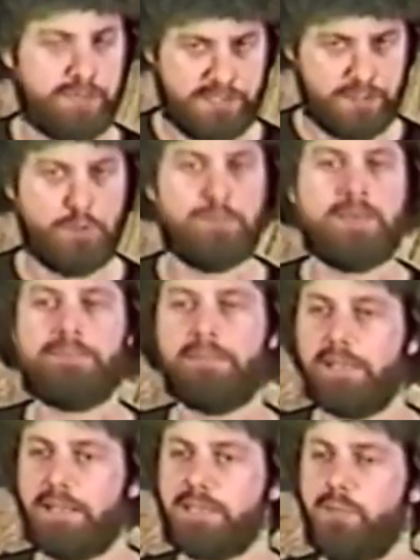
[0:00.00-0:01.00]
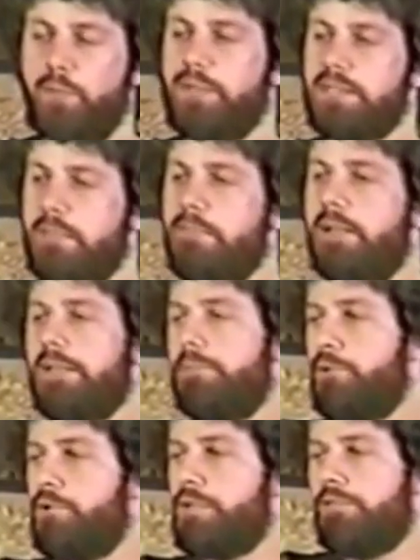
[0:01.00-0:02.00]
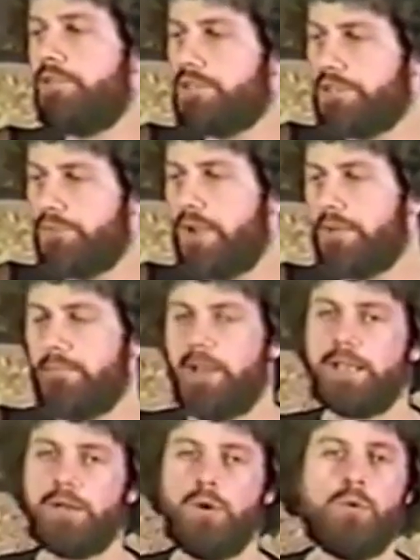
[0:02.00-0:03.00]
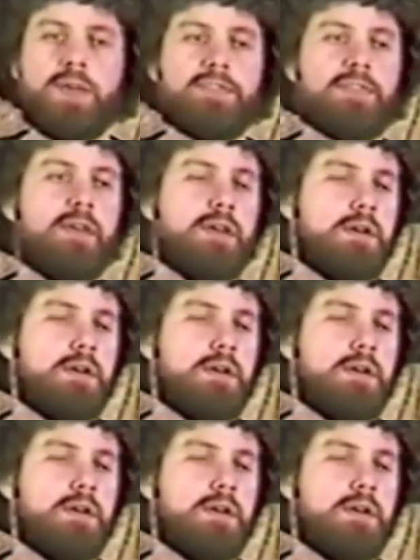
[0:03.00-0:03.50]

these two people against one, with somebody the person feels threatened by. Go with